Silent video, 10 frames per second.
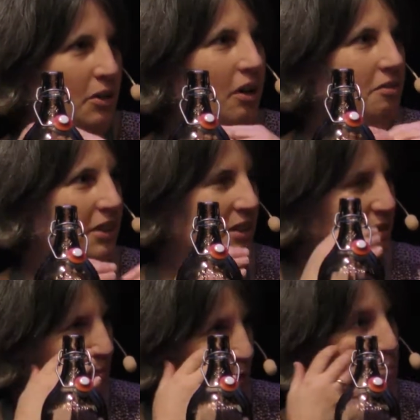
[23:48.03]
but
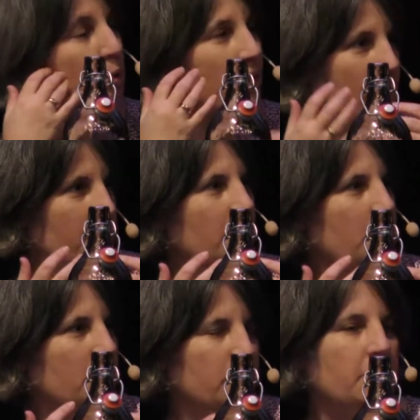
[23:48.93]
often people without
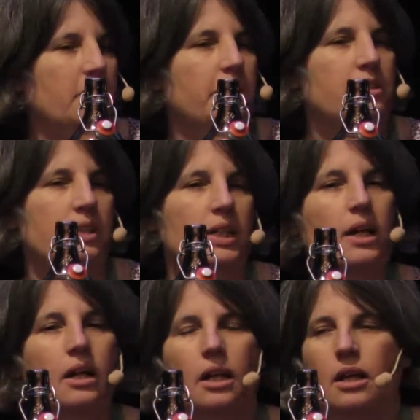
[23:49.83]
documentation.